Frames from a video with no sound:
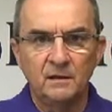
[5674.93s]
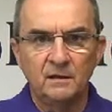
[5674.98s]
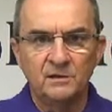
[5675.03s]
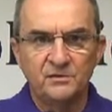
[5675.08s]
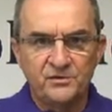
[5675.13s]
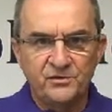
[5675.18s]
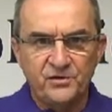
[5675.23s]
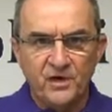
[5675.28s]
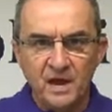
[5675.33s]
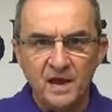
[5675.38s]

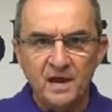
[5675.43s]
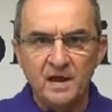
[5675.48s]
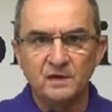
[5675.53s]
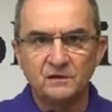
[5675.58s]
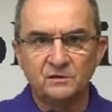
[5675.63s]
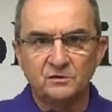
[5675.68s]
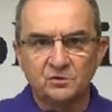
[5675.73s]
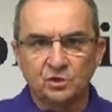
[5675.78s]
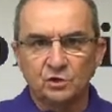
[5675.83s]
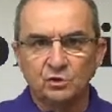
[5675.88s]

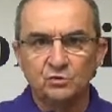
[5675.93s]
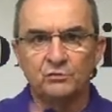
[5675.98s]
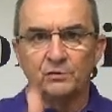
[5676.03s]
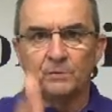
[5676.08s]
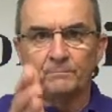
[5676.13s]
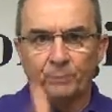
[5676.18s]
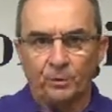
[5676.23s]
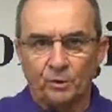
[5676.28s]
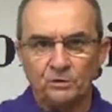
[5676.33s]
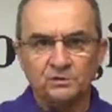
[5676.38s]
thing to
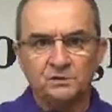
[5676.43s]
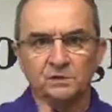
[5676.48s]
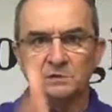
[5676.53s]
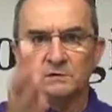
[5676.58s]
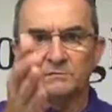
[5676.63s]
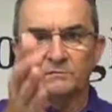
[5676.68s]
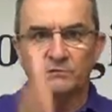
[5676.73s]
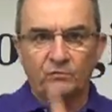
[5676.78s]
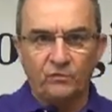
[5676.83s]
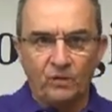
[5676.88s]
the
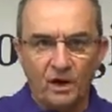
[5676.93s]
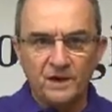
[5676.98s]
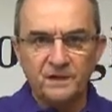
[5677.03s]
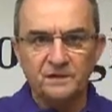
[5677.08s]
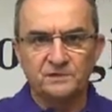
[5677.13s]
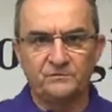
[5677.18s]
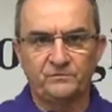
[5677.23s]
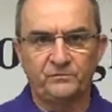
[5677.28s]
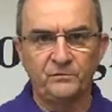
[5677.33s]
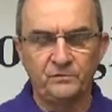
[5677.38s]
person of
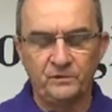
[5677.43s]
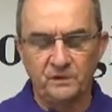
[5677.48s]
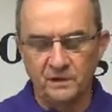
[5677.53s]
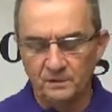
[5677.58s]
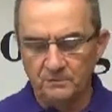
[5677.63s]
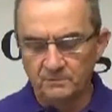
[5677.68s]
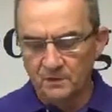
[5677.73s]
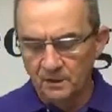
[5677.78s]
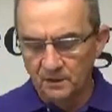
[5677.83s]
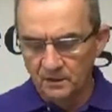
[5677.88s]
Christ for
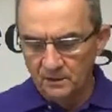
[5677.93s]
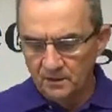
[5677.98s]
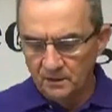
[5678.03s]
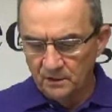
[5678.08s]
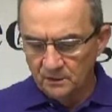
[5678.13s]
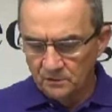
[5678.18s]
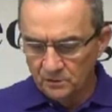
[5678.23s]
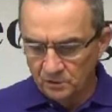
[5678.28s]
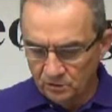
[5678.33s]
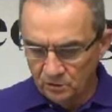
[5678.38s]
them
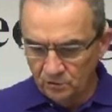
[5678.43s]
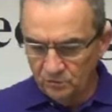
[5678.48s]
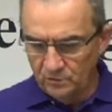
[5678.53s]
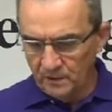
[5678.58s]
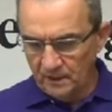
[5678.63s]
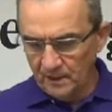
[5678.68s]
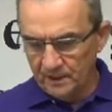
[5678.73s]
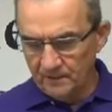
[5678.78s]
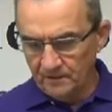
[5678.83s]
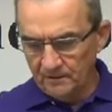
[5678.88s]
to do
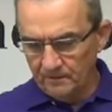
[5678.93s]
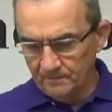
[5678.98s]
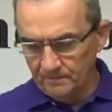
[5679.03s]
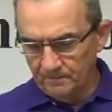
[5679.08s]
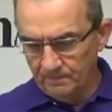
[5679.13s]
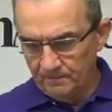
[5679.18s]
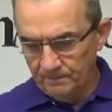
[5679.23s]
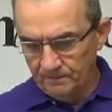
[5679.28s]
that.